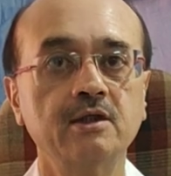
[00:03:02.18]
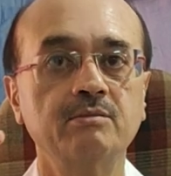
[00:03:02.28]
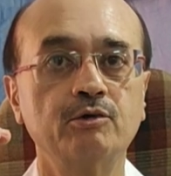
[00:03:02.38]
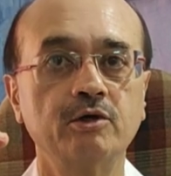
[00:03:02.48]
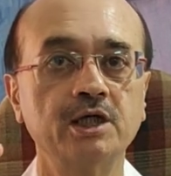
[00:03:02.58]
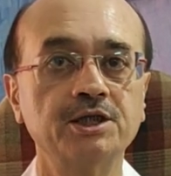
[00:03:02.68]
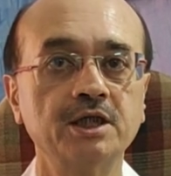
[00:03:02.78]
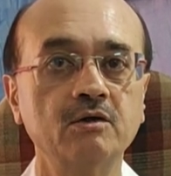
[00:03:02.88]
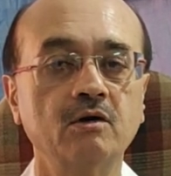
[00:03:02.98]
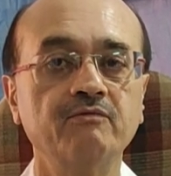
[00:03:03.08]
the
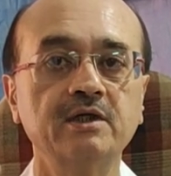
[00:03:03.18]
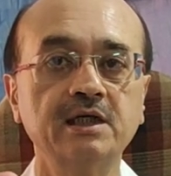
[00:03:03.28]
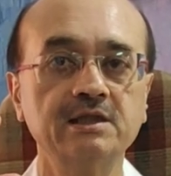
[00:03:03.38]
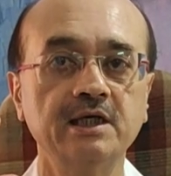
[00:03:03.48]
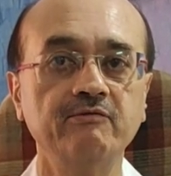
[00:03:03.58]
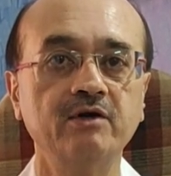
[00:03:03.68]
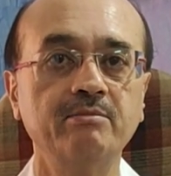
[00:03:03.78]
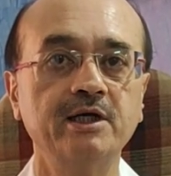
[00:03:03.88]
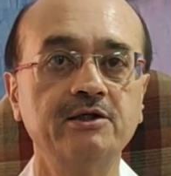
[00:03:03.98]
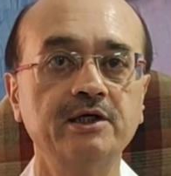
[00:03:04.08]
production of these
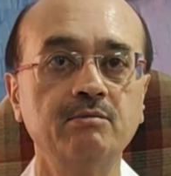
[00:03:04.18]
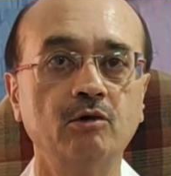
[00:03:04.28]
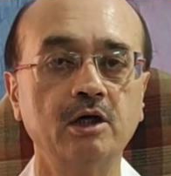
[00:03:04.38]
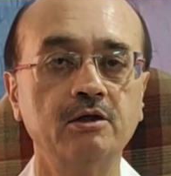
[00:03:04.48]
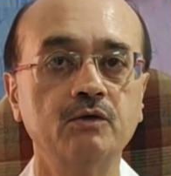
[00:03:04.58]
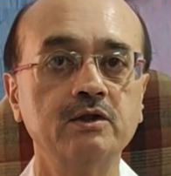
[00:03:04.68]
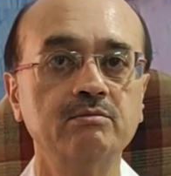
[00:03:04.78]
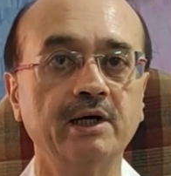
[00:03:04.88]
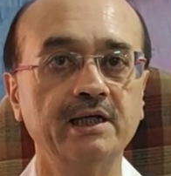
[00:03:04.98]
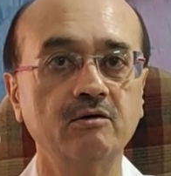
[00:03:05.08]
inflammatory
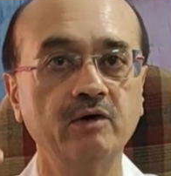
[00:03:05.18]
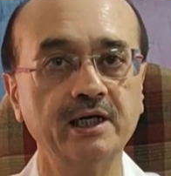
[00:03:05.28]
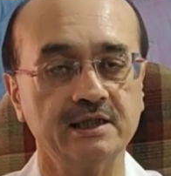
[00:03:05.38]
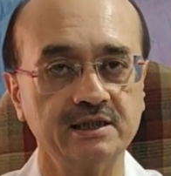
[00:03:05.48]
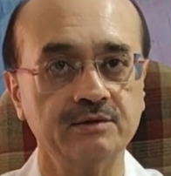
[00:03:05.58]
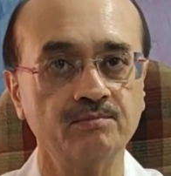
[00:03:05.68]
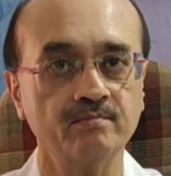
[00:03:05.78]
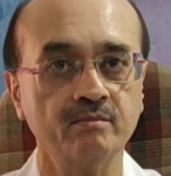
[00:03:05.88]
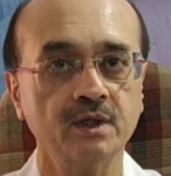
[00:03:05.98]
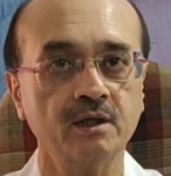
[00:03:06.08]
molecules by the virus.
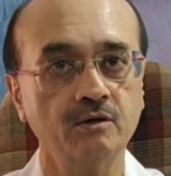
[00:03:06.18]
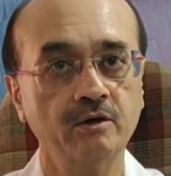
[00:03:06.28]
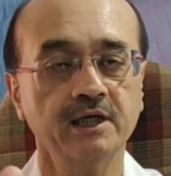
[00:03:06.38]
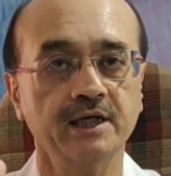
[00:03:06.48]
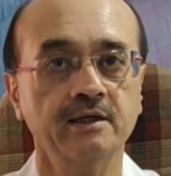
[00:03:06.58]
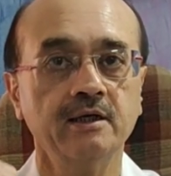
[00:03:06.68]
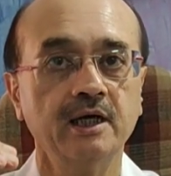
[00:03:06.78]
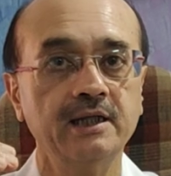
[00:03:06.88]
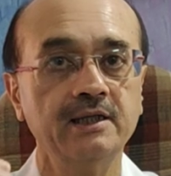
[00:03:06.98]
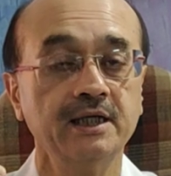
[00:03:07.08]
Okay,
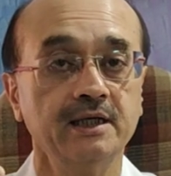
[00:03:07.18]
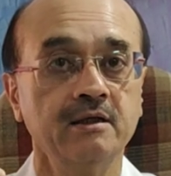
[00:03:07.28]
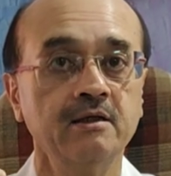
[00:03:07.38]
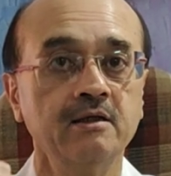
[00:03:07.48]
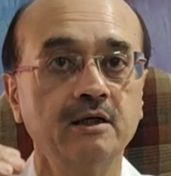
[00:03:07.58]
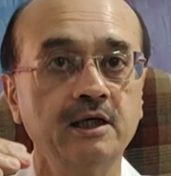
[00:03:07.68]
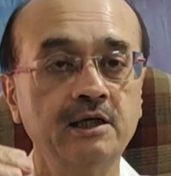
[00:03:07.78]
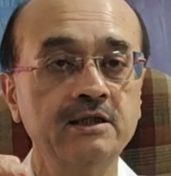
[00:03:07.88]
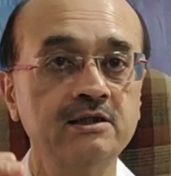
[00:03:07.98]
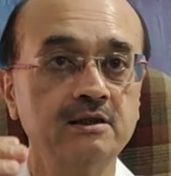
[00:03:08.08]
and then
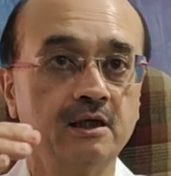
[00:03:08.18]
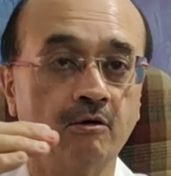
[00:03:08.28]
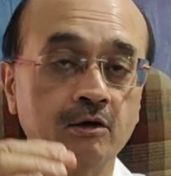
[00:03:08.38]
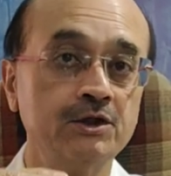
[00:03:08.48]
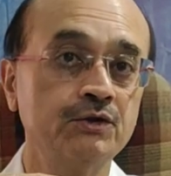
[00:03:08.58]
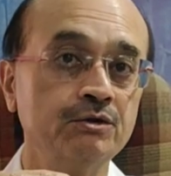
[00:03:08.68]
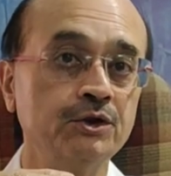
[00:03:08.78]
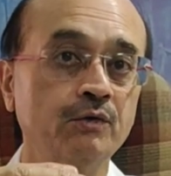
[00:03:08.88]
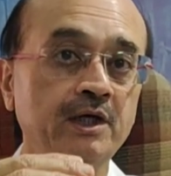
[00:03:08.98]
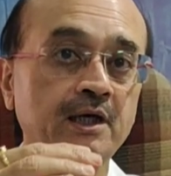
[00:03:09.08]
it is also
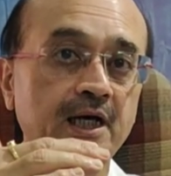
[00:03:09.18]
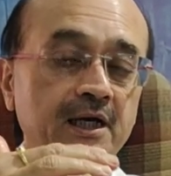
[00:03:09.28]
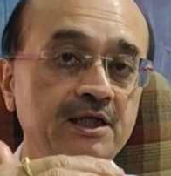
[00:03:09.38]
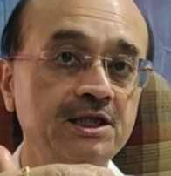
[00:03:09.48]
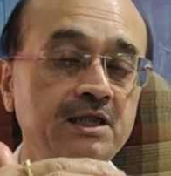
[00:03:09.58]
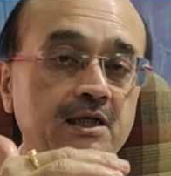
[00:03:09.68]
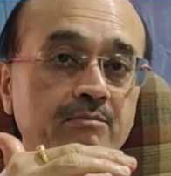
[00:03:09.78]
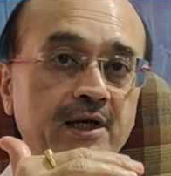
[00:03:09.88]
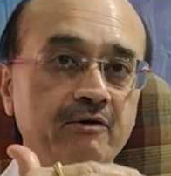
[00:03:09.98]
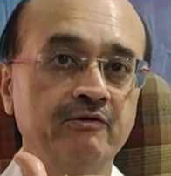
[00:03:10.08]
showing additional
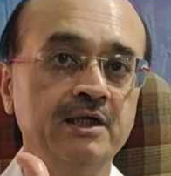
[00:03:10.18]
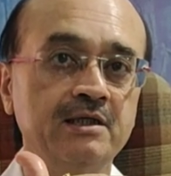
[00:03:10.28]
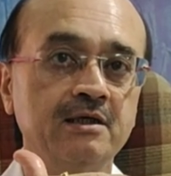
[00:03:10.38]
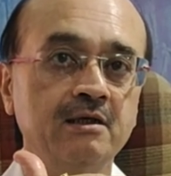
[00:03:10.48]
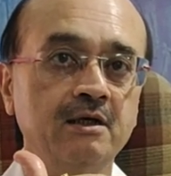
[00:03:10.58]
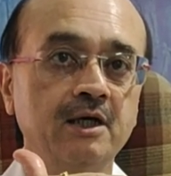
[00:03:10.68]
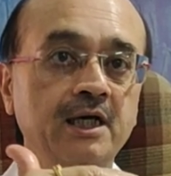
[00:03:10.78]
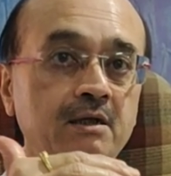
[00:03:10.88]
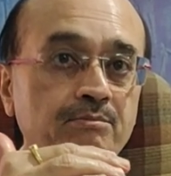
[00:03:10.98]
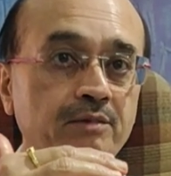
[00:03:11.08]
benefits
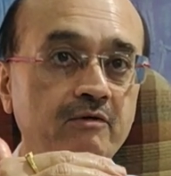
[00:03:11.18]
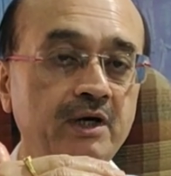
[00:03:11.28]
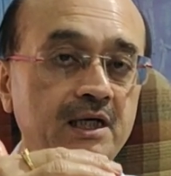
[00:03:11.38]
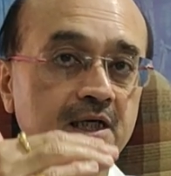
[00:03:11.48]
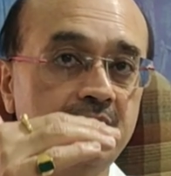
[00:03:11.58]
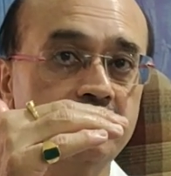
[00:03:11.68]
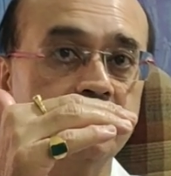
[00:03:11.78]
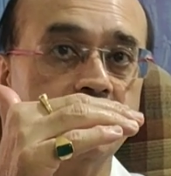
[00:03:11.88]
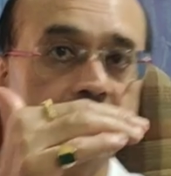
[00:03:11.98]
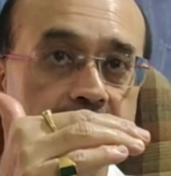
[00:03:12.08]
in preventing
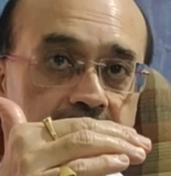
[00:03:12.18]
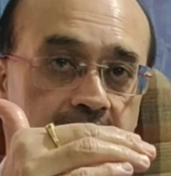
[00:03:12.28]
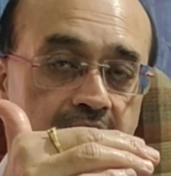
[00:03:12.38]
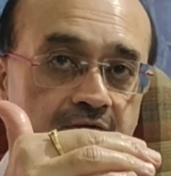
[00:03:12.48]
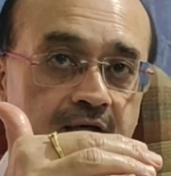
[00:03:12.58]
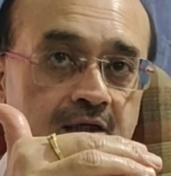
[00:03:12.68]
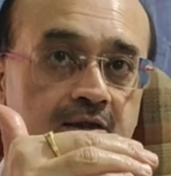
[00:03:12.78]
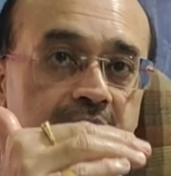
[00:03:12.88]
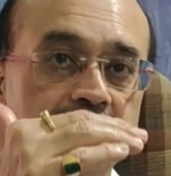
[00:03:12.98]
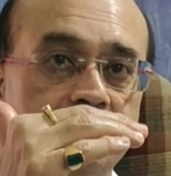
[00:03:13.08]
the cardiac effect,
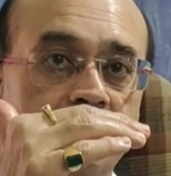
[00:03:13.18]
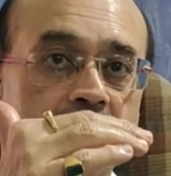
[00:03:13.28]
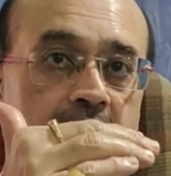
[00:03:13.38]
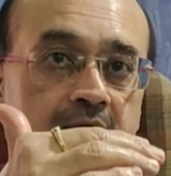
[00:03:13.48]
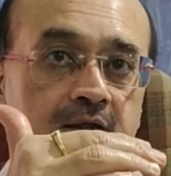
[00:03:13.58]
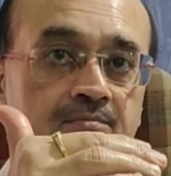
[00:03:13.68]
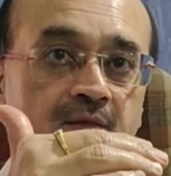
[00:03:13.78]
that is the heart